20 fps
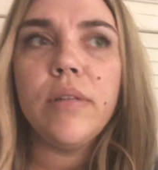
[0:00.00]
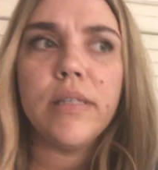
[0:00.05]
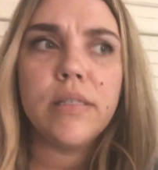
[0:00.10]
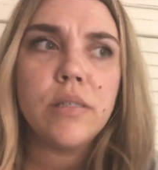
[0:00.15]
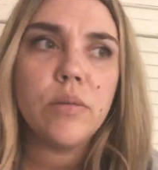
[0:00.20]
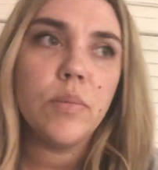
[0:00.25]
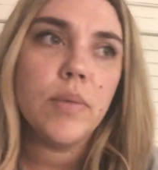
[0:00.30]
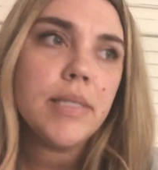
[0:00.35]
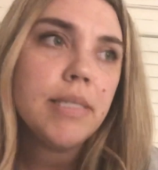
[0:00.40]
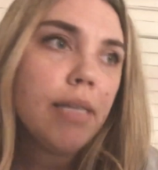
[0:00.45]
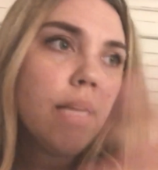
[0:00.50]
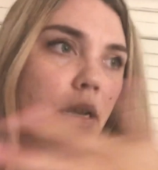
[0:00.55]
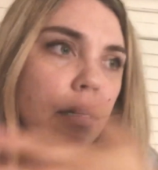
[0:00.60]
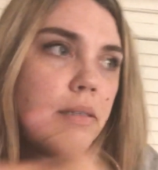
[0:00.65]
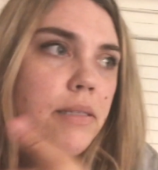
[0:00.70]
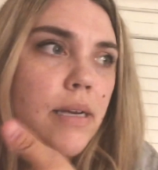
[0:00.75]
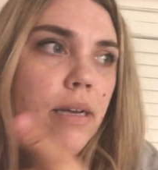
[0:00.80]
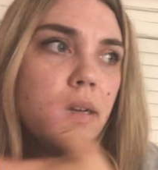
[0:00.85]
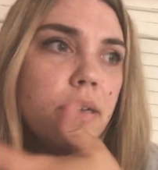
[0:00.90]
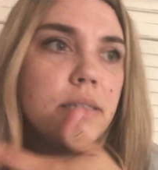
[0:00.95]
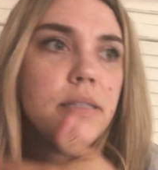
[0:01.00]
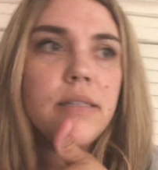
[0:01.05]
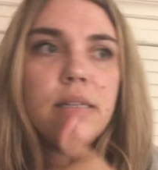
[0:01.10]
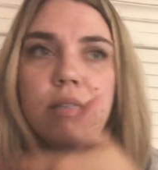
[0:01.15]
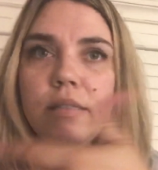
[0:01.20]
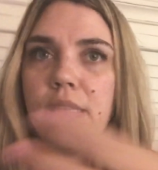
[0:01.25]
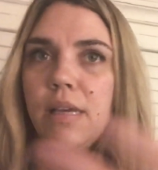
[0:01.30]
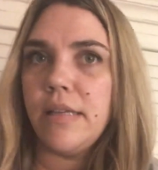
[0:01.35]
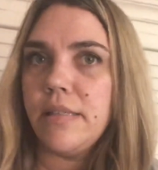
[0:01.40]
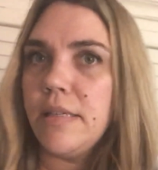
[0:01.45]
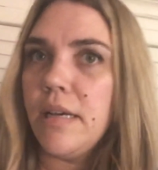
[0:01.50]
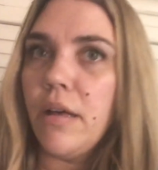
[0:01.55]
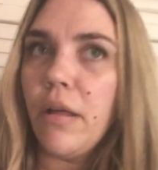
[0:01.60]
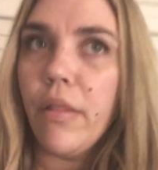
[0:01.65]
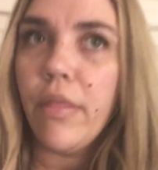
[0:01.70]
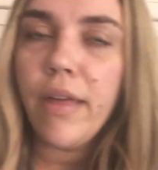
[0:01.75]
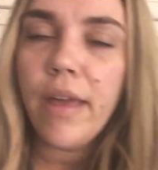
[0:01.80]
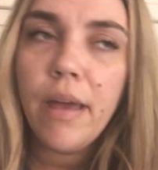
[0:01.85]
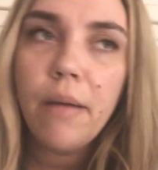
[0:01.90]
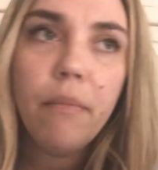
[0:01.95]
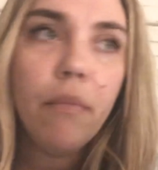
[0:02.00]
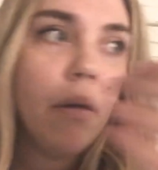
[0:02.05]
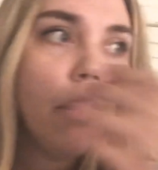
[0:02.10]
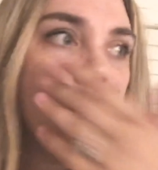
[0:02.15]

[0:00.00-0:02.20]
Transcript: that someone tells us, that they tell them,